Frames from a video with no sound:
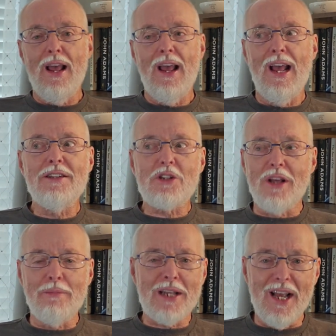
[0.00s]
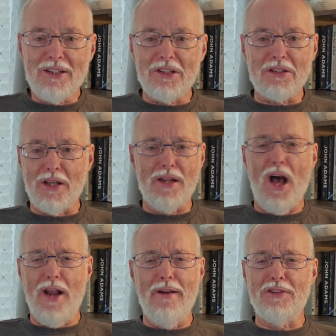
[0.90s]
in some cases said,
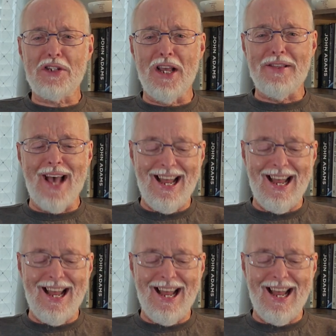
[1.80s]
I never said that.